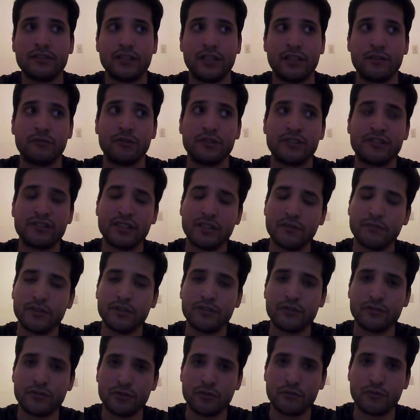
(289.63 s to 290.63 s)
it was
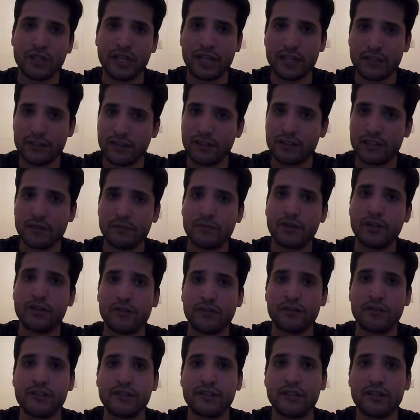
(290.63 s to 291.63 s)
similar to what I talked about
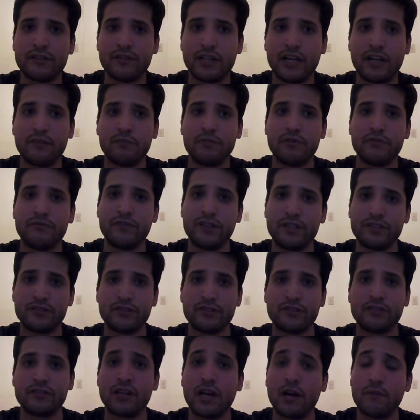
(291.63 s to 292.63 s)
earlier, how a
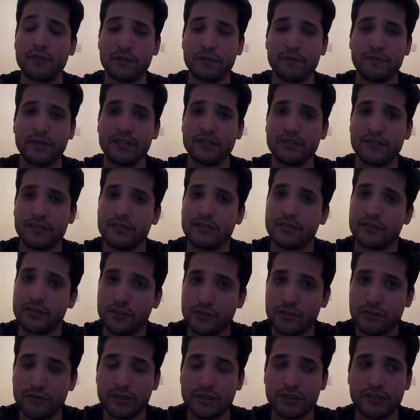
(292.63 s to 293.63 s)
professor complimented a
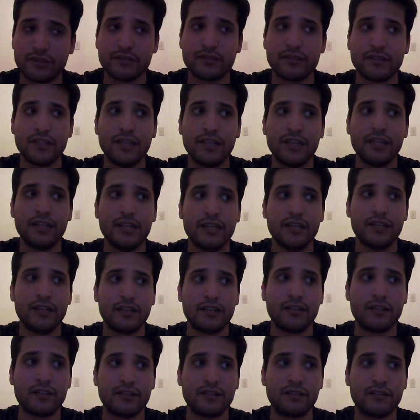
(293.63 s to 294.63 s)
student.
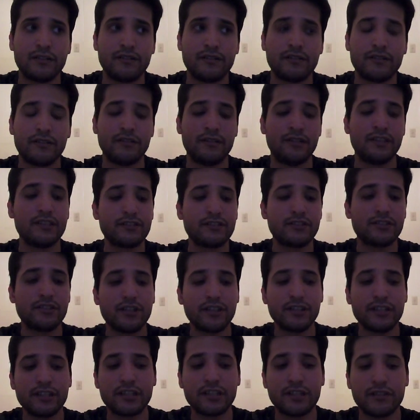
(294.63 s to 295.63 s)
This
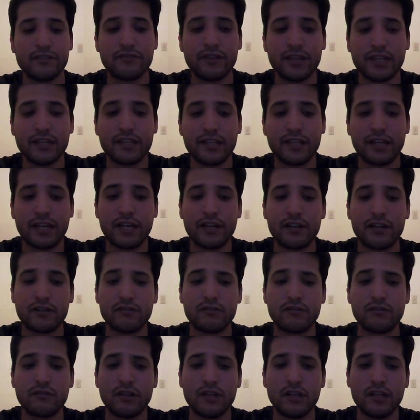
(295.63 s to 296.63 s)
study conveyed
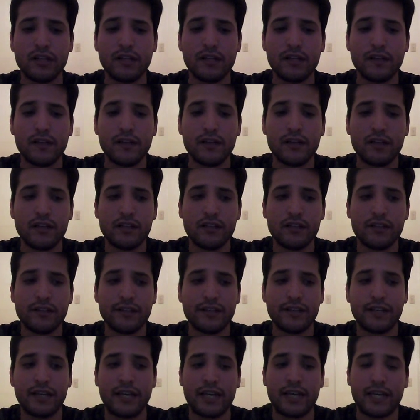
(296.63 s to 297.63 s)
how
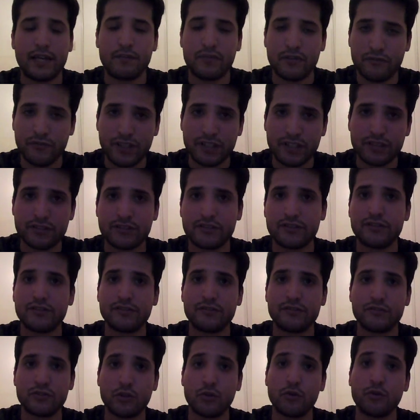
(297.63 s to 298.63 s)
a
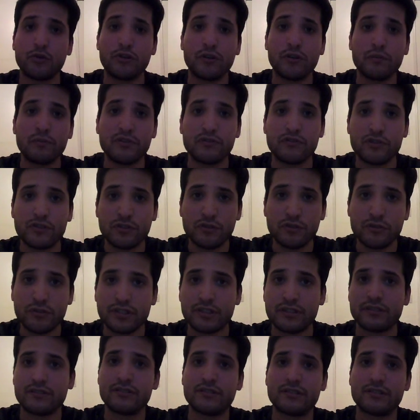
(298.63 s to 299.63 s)
professor told a group of
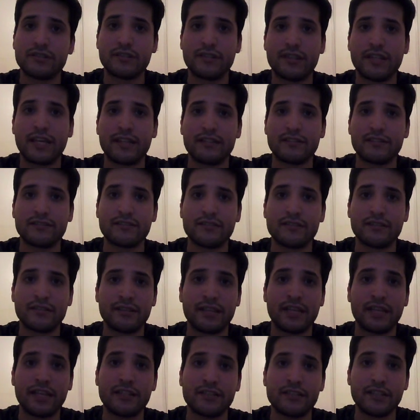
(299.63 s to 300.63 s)
students that
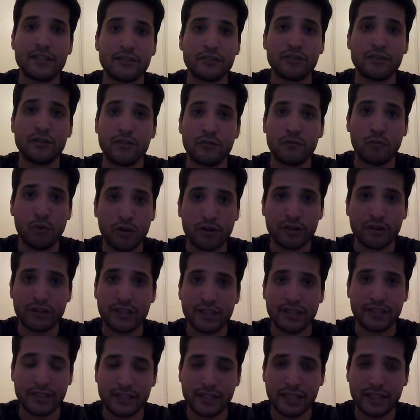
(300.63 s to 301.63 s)
they did good
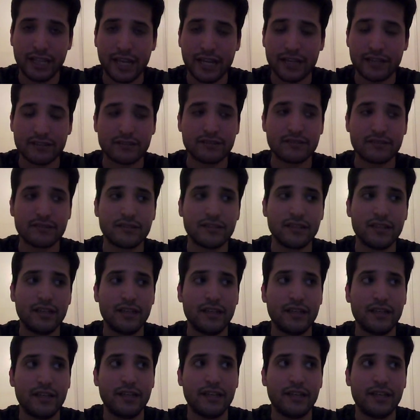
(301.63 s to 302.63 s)
work in the class.
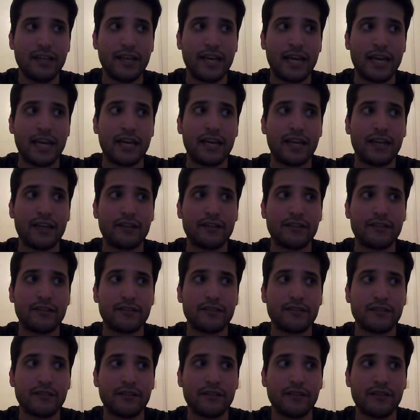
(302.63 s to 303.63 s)

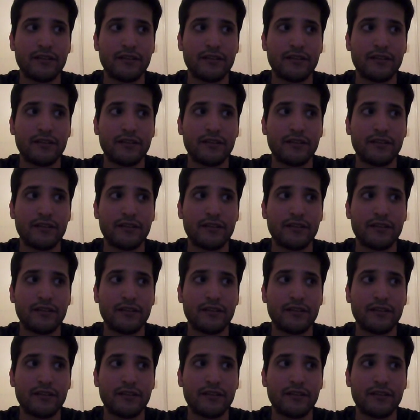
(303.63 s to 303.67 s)
And